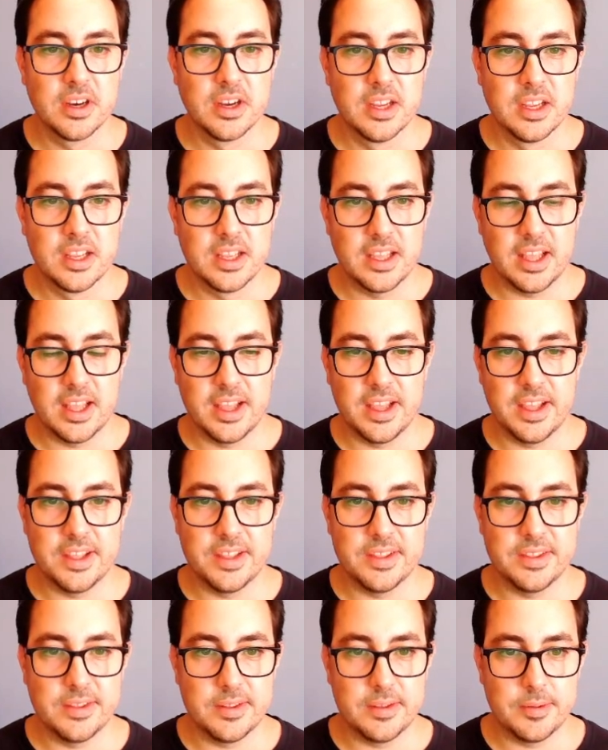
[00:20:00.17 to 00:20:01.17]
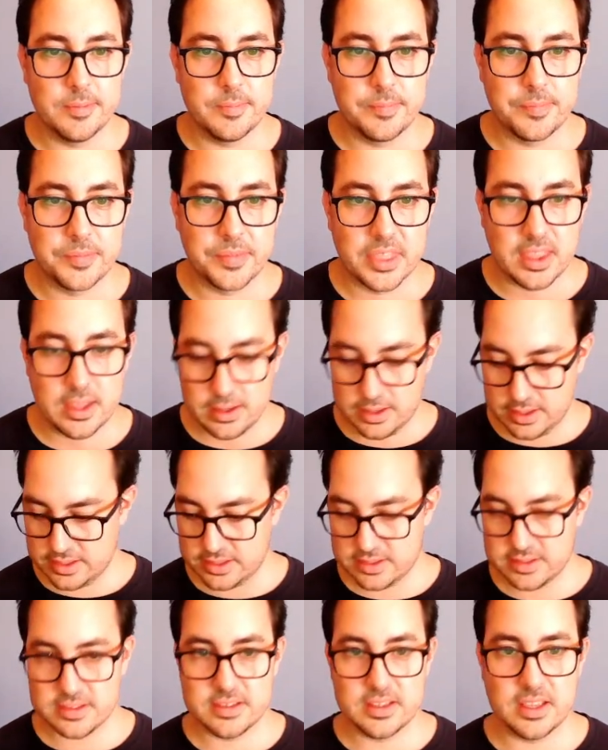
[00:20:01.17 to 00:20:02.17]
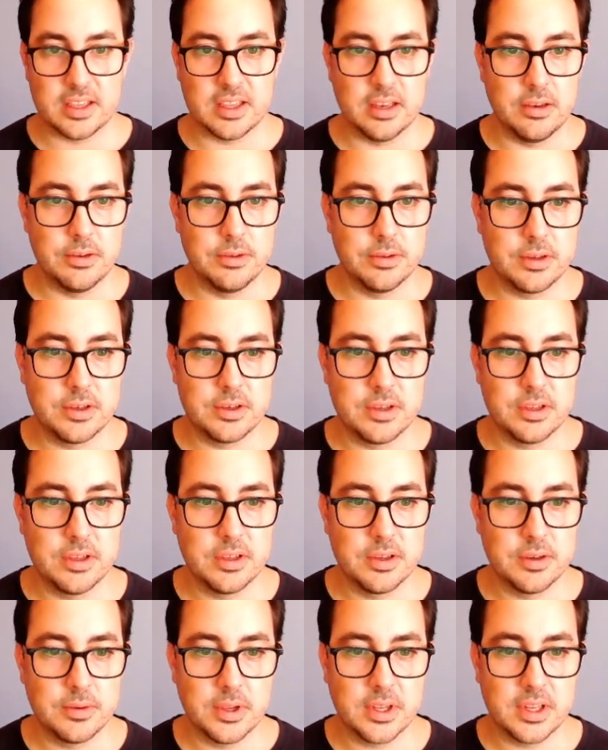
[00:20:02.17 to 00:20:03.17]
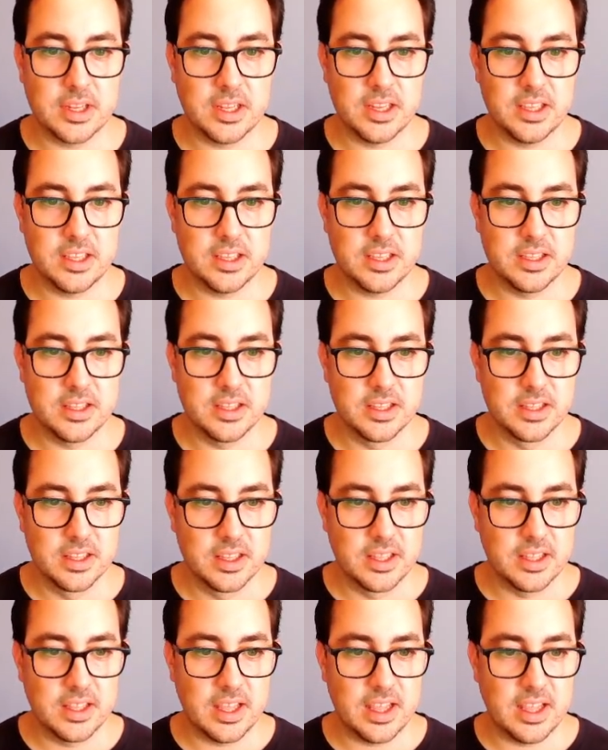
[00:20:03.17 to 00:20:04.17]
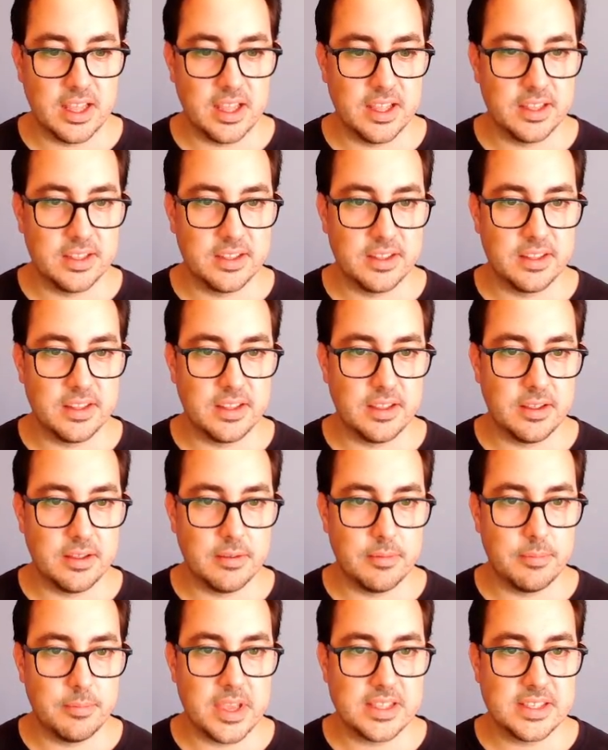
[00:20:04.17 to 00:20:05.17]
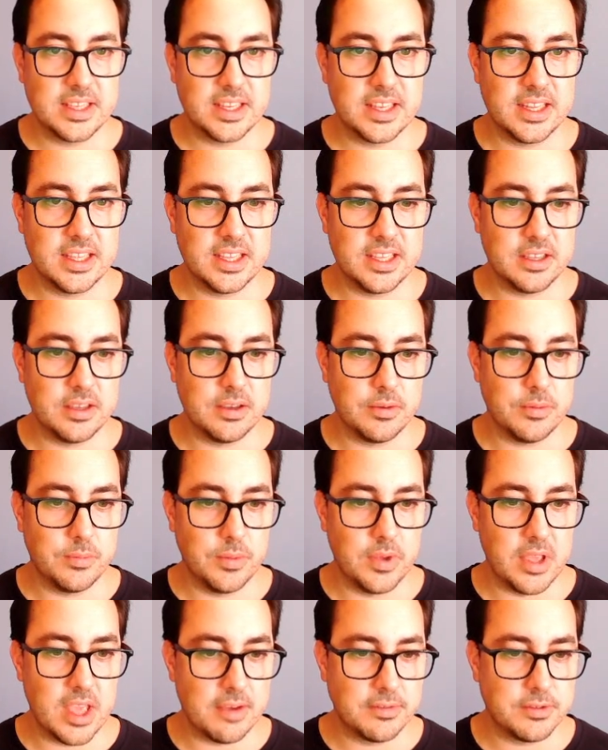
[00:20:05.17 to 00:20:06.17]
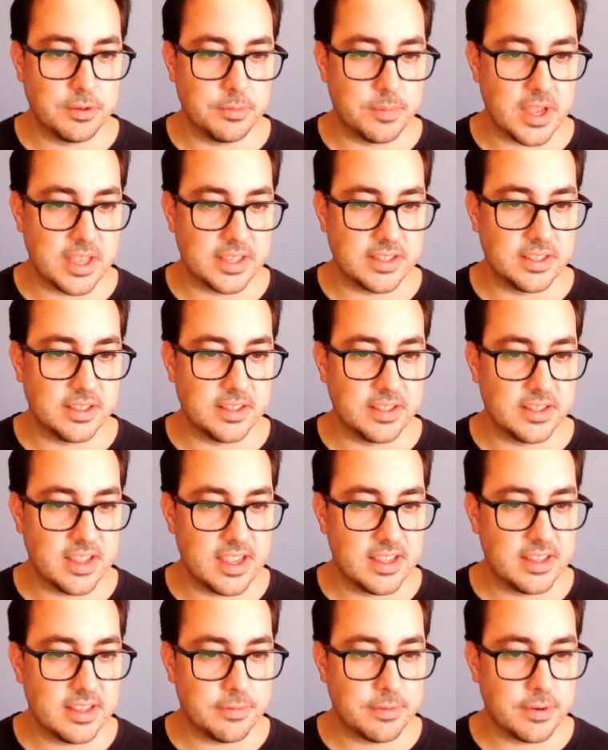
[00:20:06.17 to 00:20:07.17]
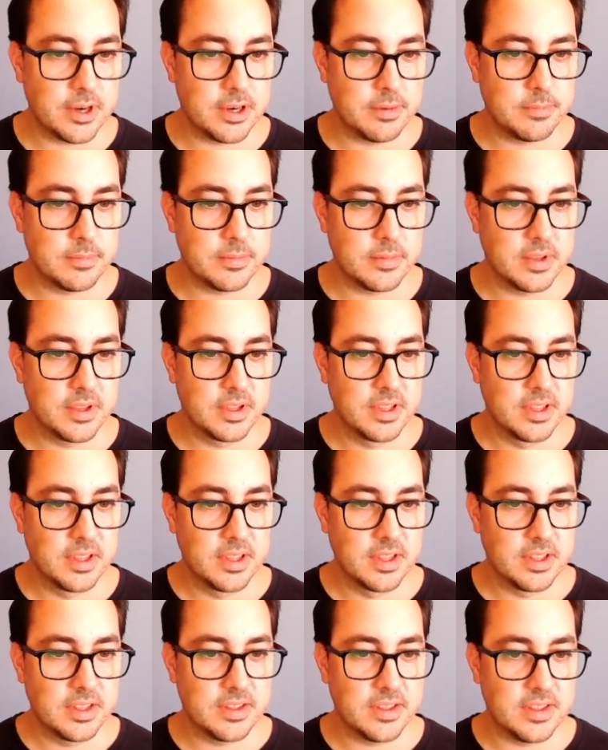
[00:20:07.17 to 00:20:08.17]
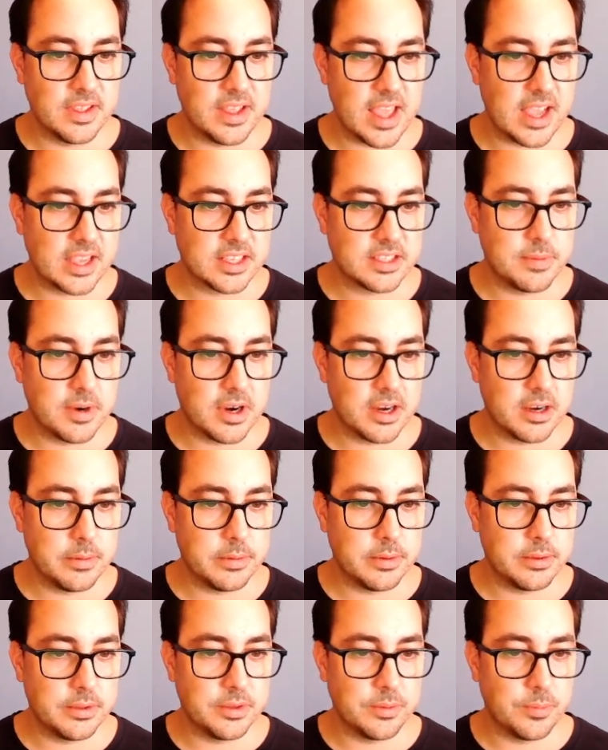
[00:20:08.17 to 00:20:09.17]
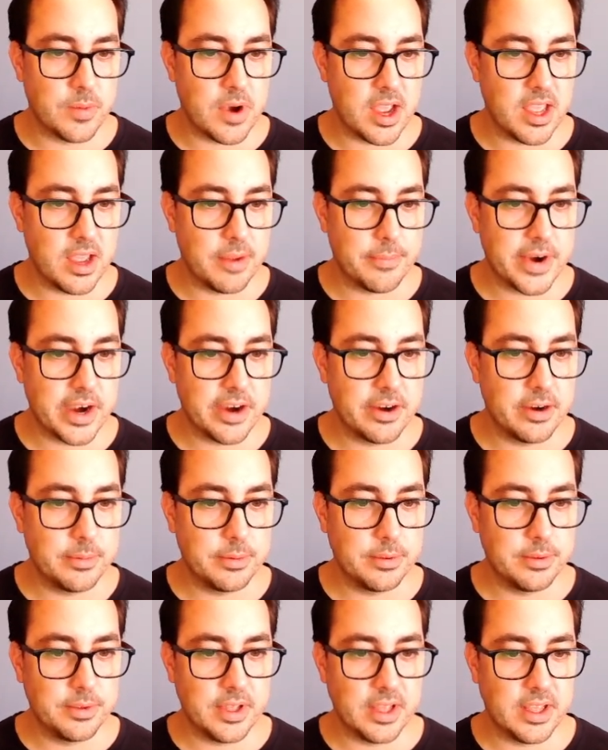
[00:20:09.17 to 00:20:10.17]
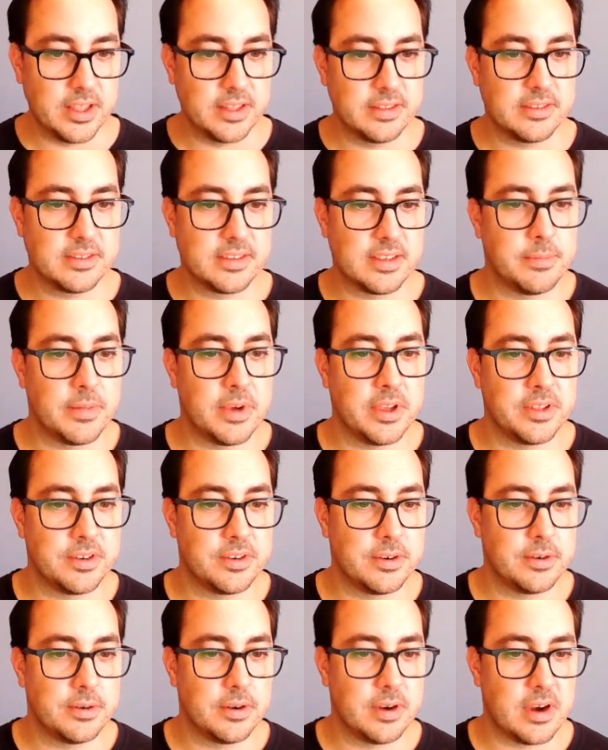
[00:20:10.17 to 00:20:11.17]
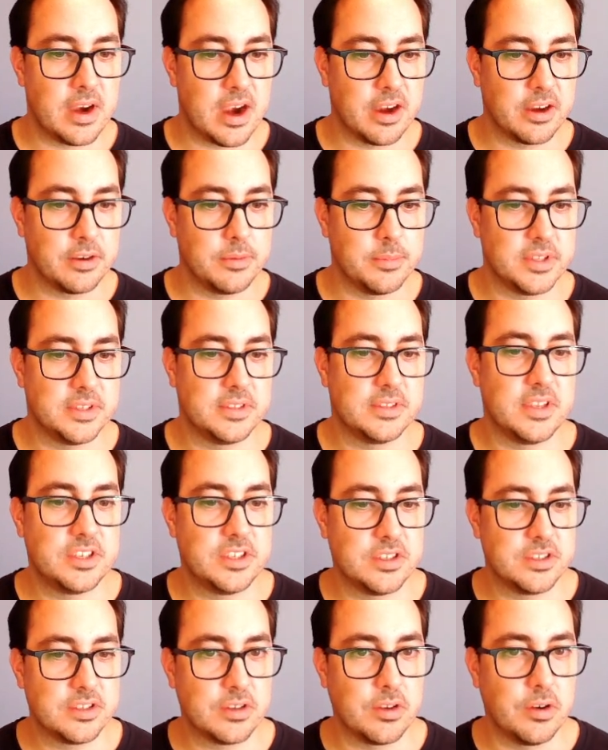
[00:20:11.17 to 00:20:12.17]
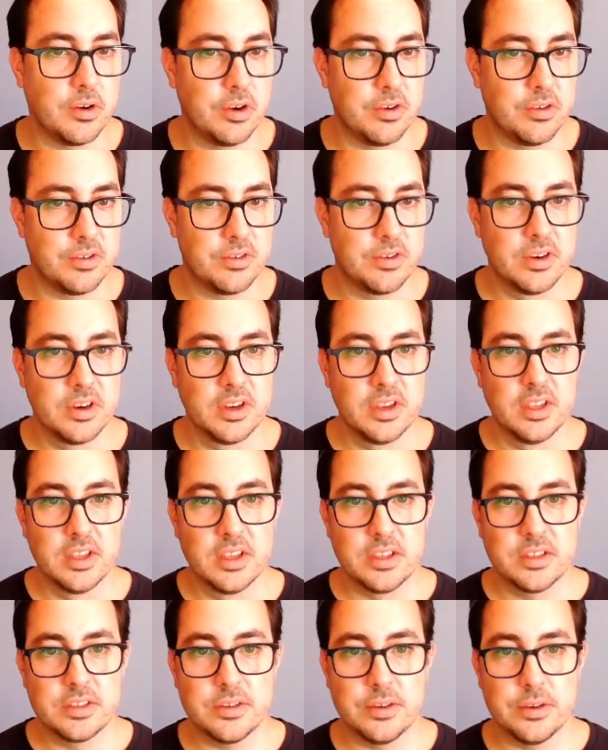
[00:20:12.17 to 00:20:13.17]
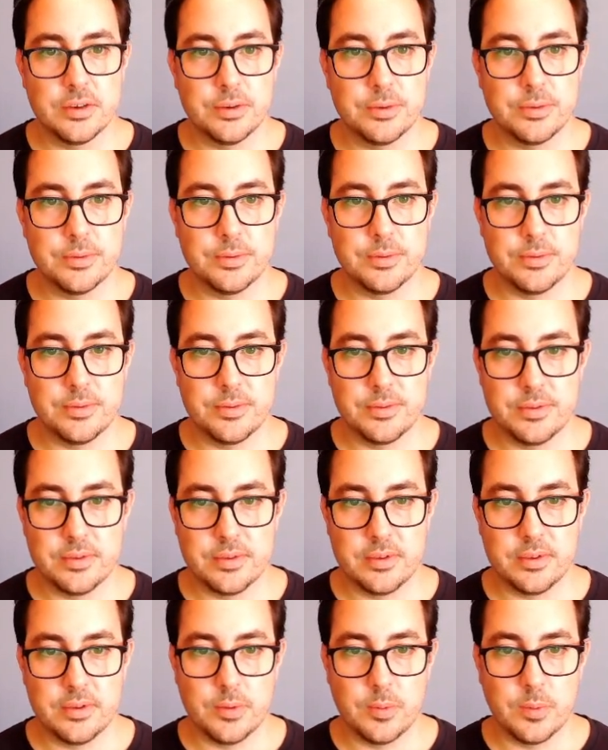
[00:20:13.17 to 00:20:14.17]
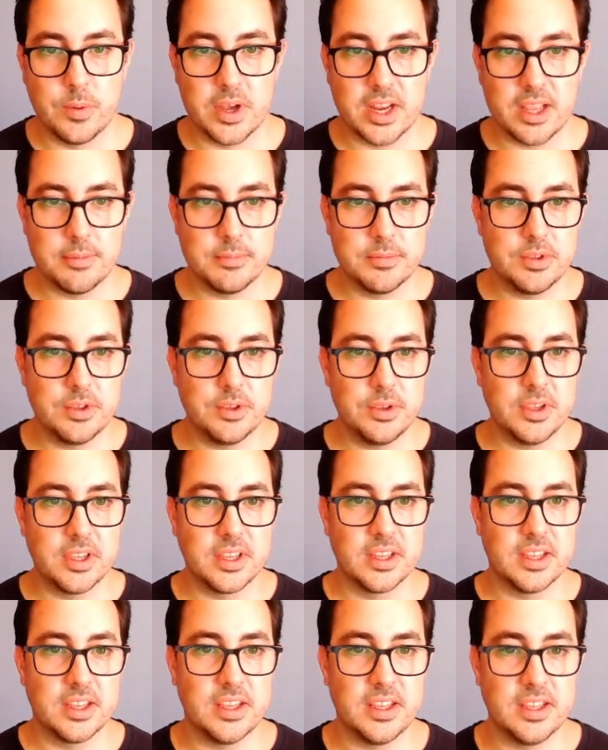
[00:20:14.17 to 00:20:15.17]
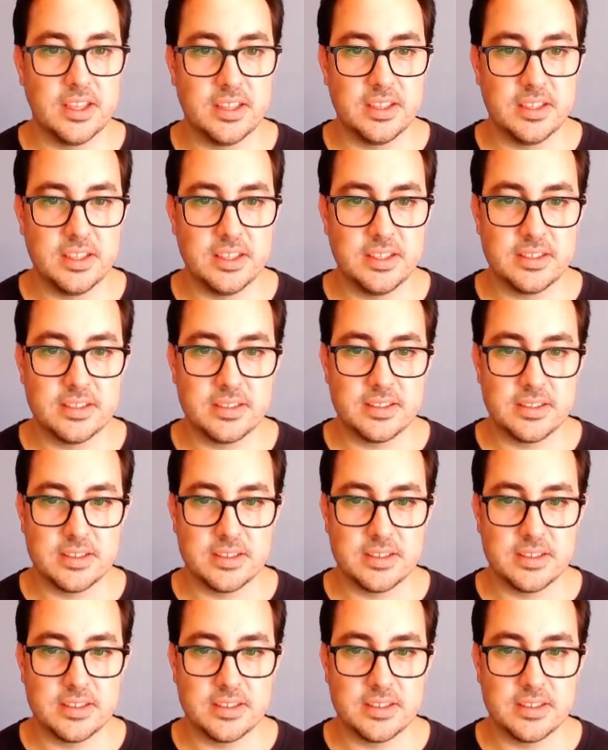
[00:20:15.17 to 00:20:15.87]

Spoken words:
and let's take a look quickly. And basically, we have to pass in the data frame, the X variable, the Y variable, and some other arguments such as color. So what I'm doing in this